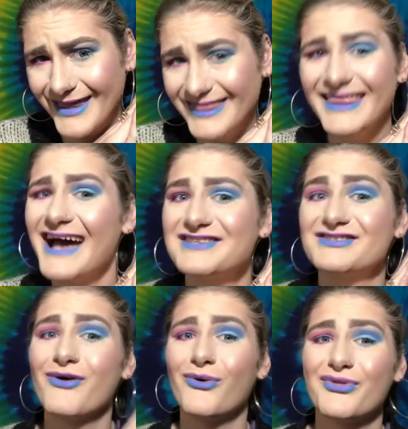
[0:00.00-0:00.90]
that's
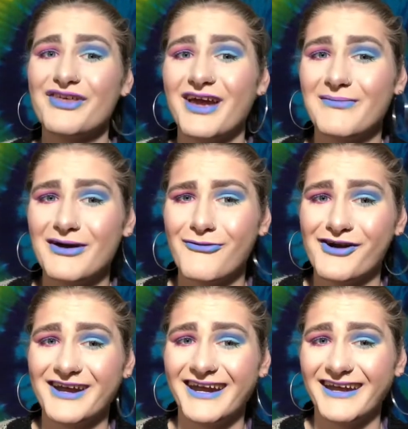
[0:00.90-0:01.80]
the whole thing about
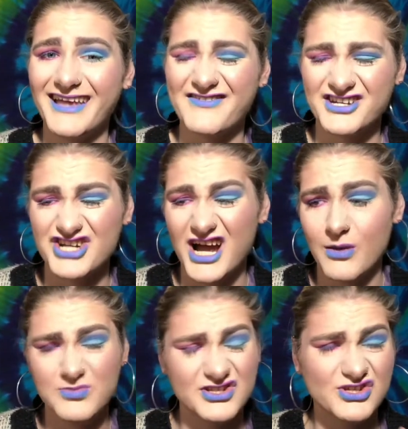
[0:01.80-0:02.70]
working and having
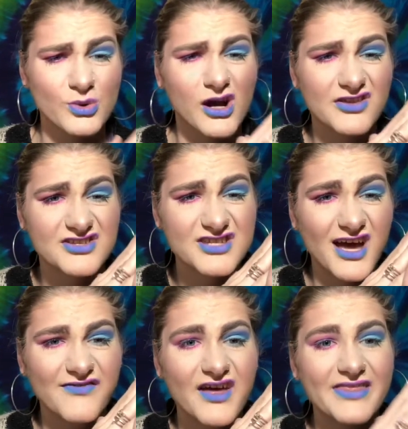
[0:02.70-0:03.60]
jobs and doing all this
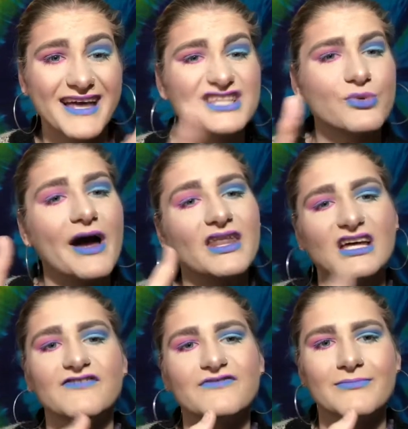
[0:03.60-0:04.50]
stuff. That's why I
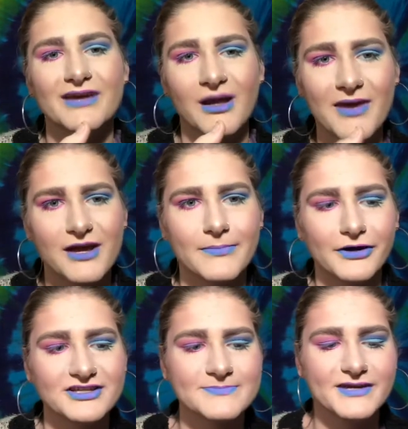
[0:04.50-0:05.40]
love being a makeup
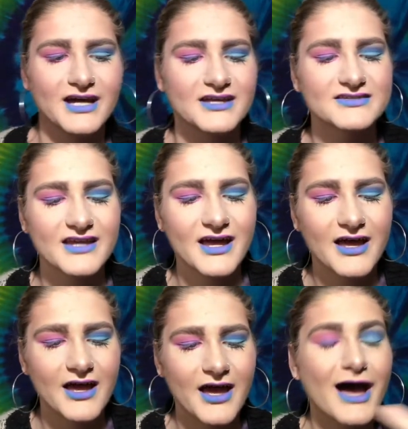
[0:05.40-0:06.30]
artist, because
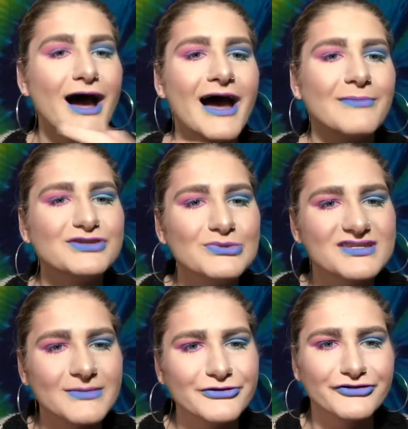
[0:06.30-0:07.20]
I'm doing
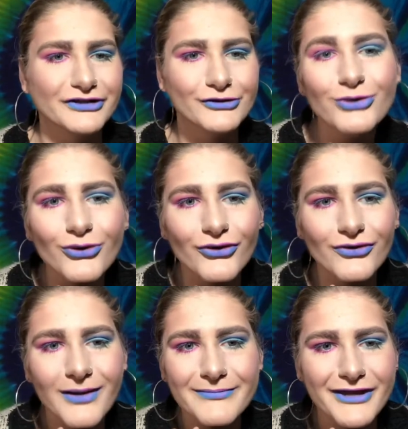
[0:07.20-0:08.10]
something really cool.
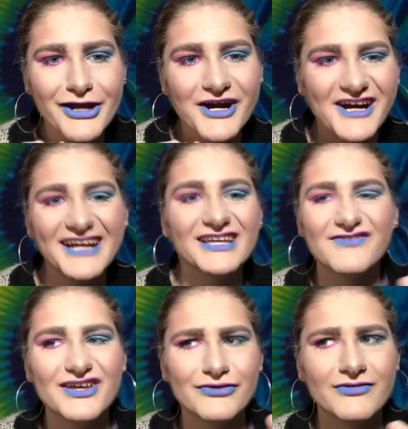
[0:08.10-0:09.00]
I'm being
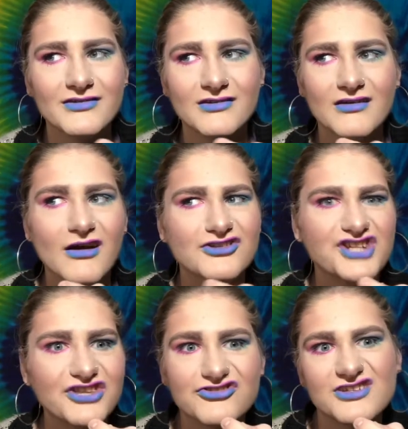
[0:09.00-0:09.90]
creative, and
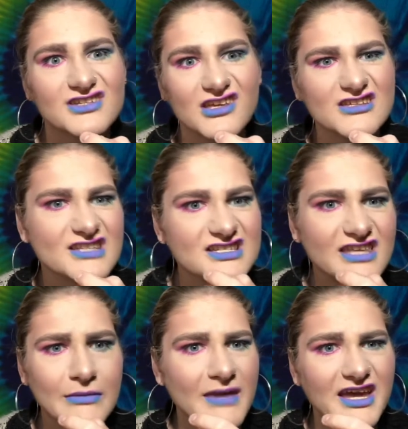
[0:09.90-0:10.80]
gender doesn't
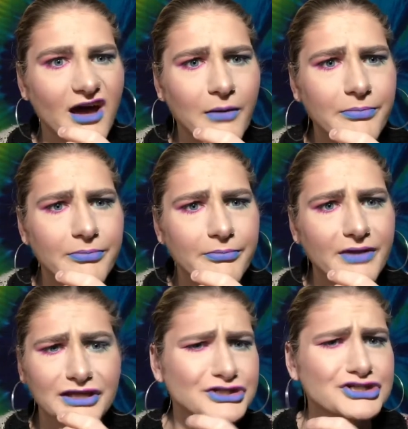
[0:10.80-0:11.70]
exist in makeup,
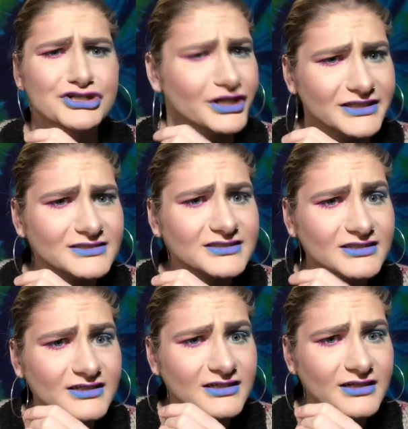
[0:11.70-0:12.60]
and it shouldn't.
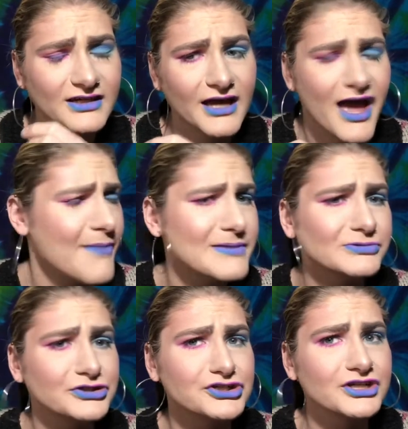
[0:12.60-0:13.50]
And
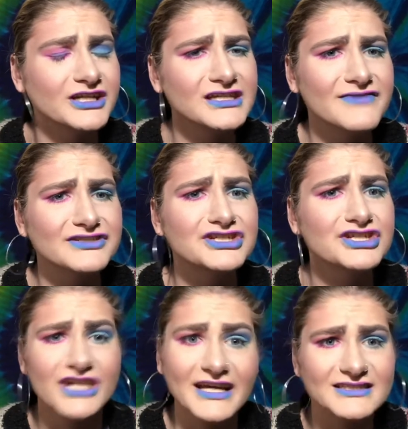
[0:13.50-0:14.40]
people shouldn't give a
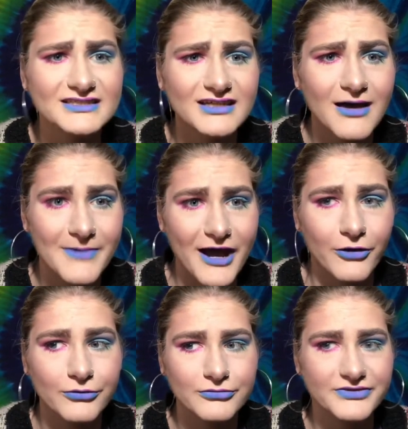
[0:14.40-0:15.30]
shit
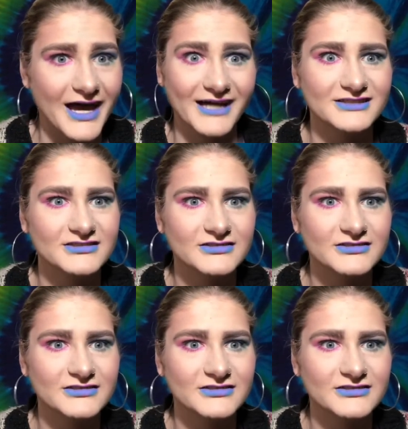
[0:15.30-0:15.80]
about that.